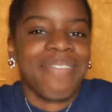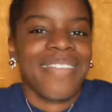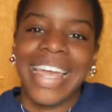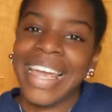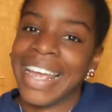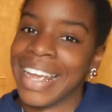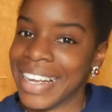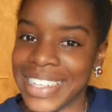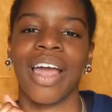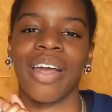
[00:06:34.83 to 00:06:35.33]

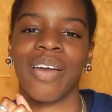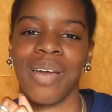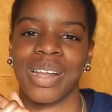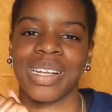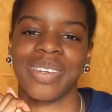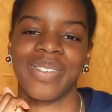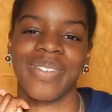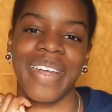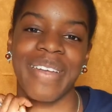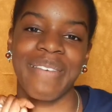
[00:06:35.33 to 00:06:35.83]
make it. I
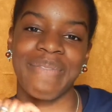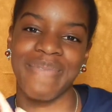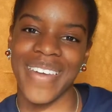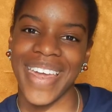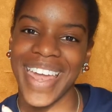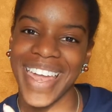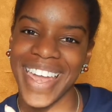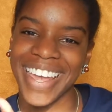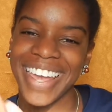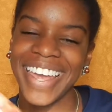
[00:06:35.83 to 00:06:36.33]
graduate
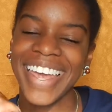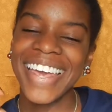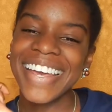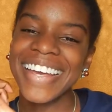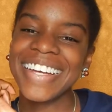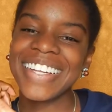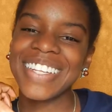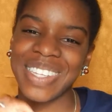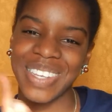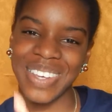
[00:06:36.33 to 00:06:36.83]
May
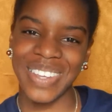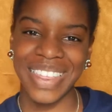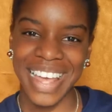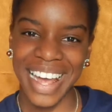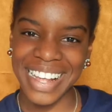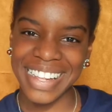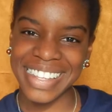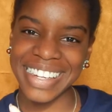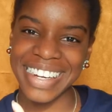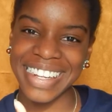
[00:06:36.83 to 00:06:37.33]

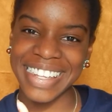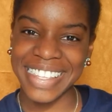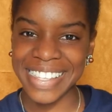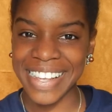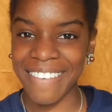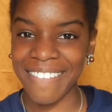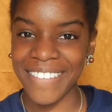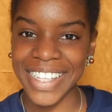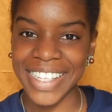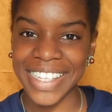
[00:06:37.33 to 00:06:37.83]

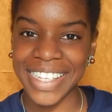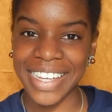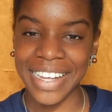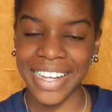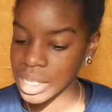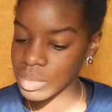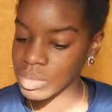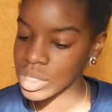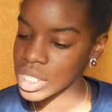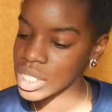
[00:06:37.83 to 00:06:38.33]

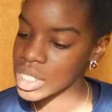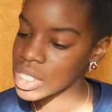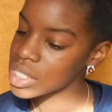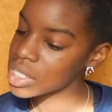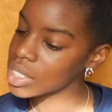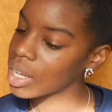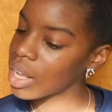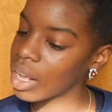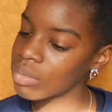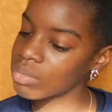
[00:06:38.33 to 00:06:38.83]
2017. I'm just,
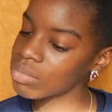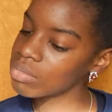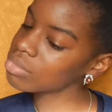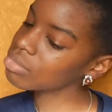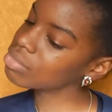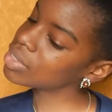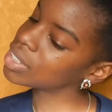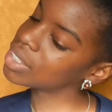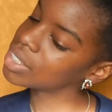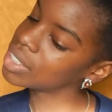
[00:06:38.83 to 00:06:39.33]

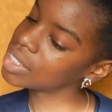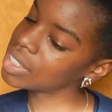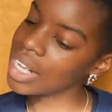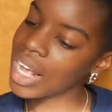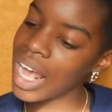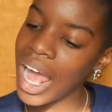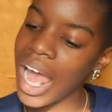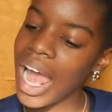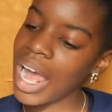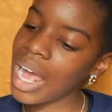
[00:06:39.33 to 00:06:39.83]
I'm,
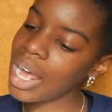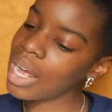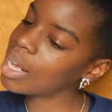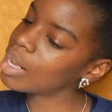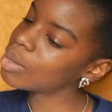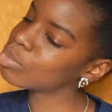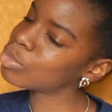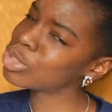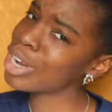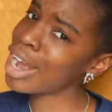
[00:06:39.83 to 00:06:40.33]

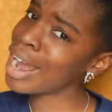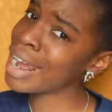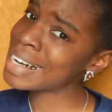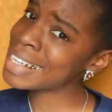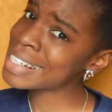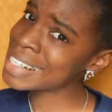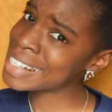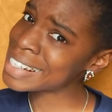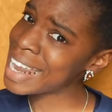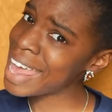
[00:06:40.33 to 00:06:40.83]
I'm trying
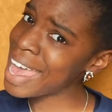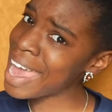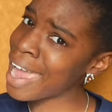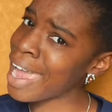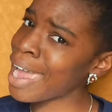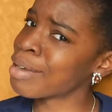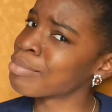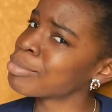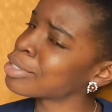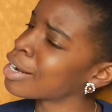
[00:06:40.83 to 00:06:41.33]
to
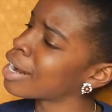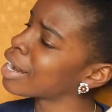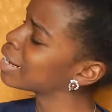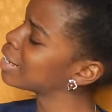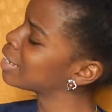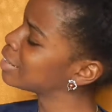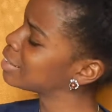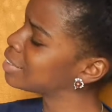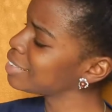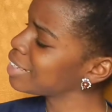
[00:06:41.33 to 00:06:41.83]
slay. I'm
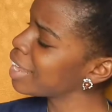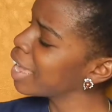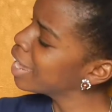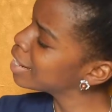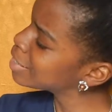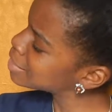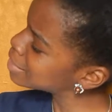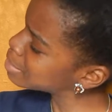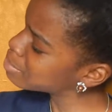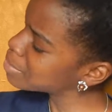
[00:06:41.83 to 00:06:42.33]
trying to
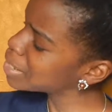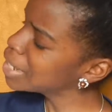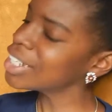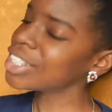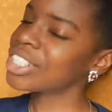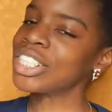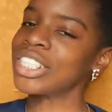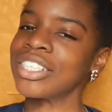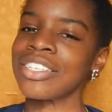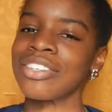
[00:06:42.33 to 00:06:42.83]
have some
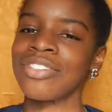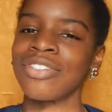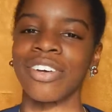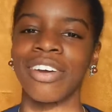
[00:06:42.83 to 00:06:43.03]
inches for